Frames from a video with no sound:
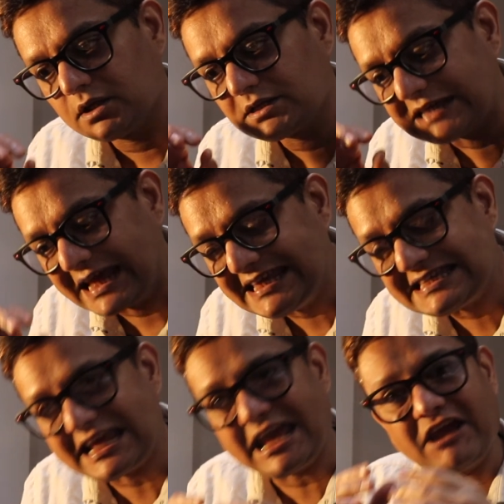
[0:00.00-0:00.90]

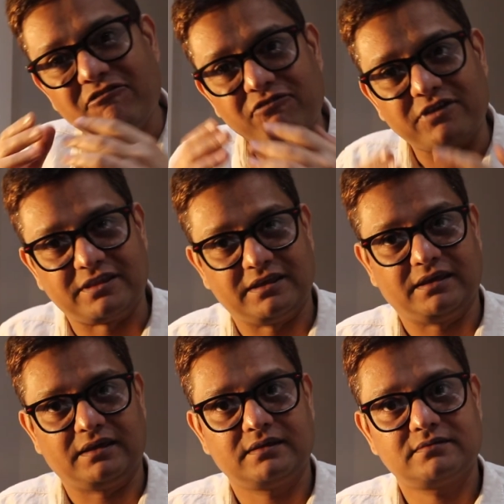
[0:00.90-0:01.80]
taste
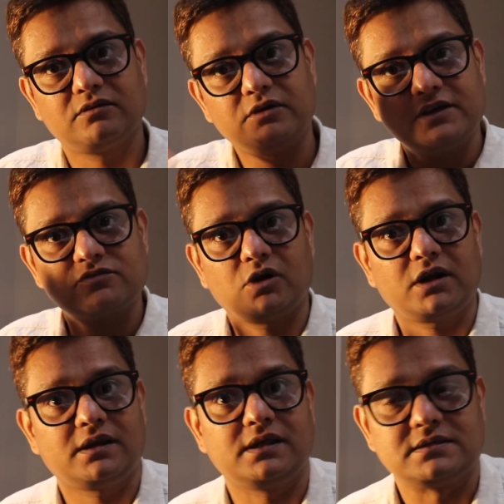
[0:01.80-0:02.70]
everything. So here's what
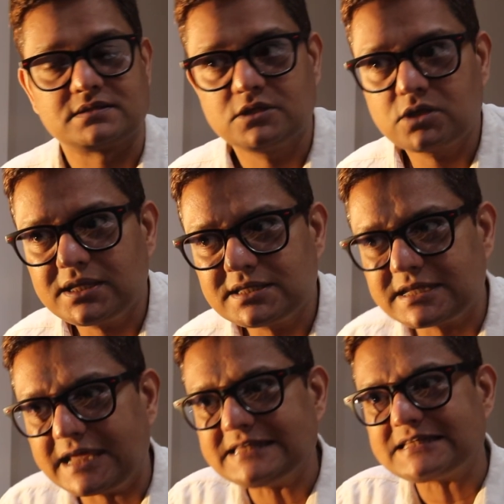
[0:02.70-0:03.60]
it is. You can
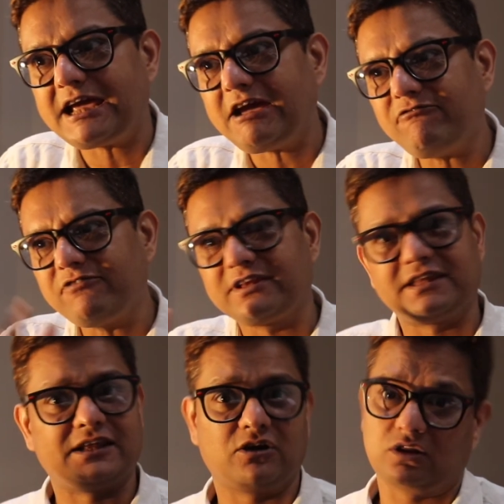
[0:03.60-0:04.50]
taste
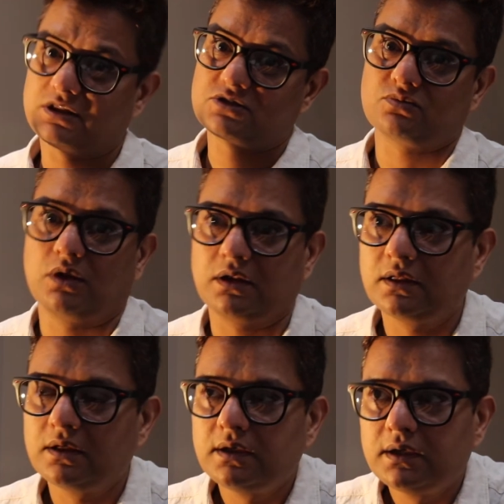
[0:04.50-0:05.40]
everything on this one.
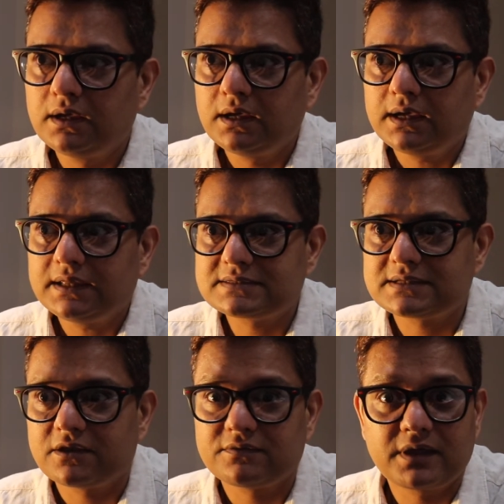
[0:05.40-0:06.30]

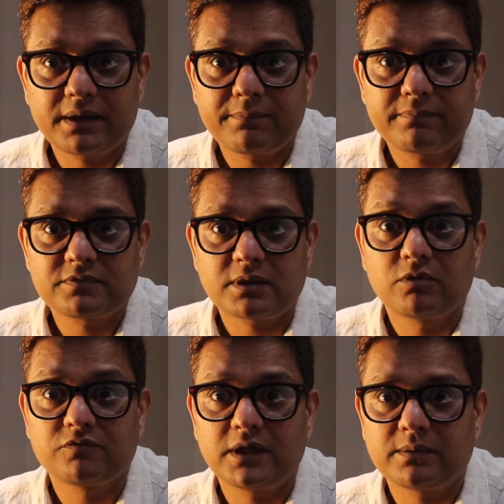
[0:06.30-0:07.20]
Instead of some
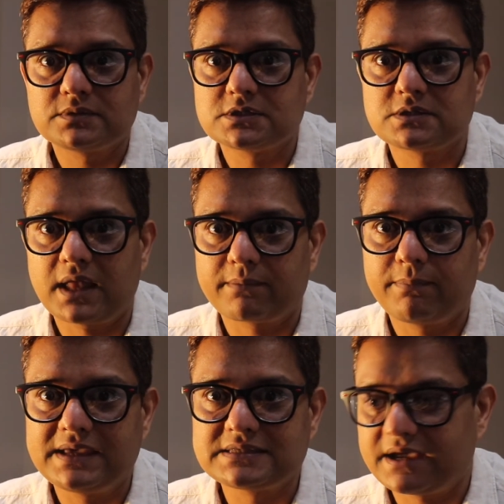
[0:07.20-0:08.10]
of them it's just like
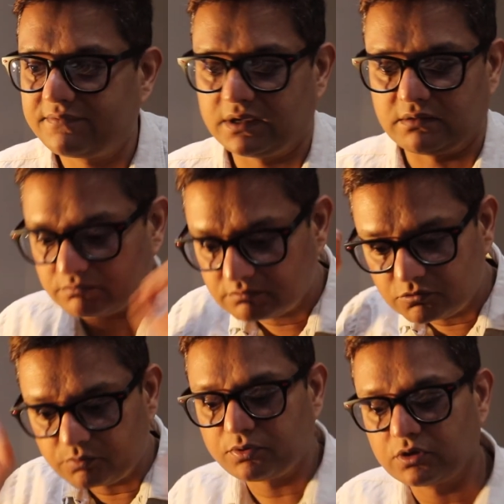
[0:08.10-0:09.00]
base heavy.
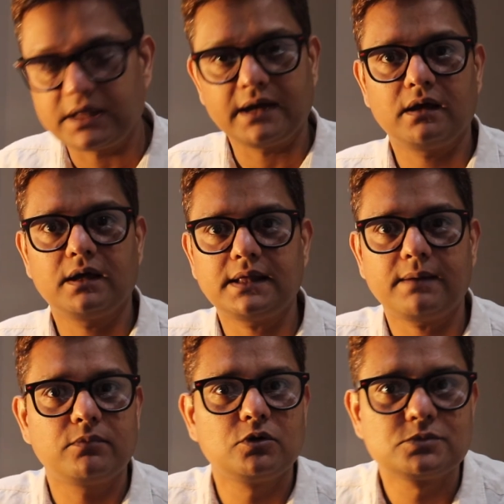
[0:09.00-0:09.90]
You put
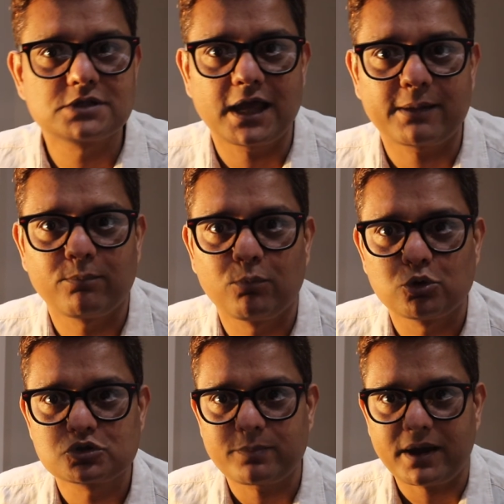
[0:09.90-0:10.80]
that means like
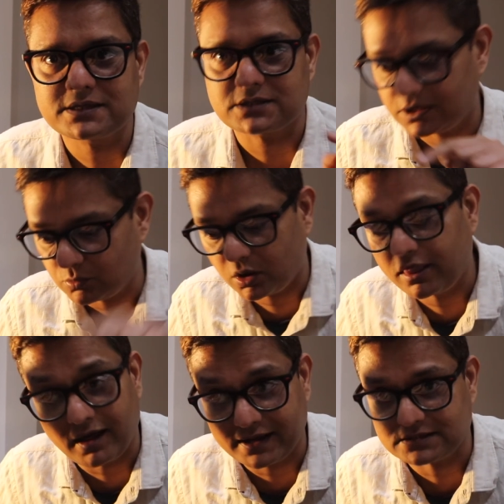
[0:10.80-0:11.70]
more spice in
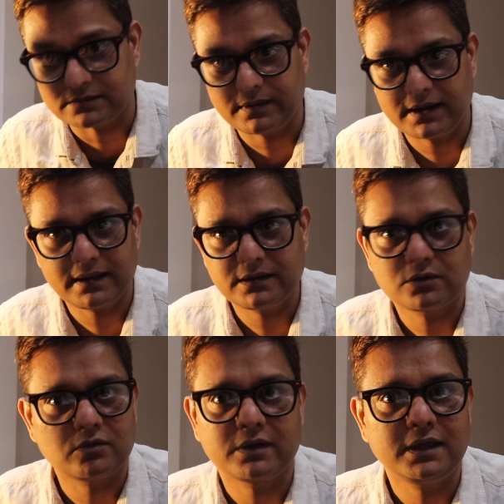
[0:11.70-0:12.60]
one item, and then you
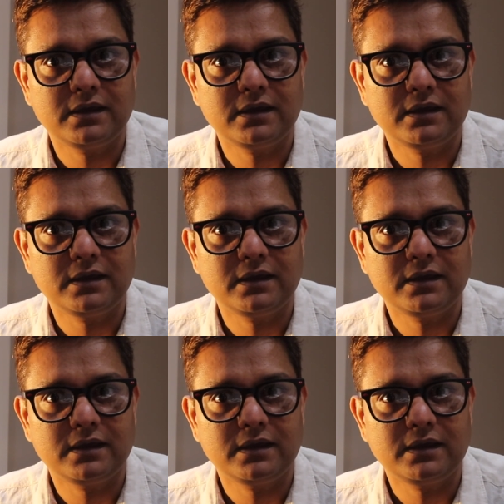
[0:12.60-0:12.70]
can't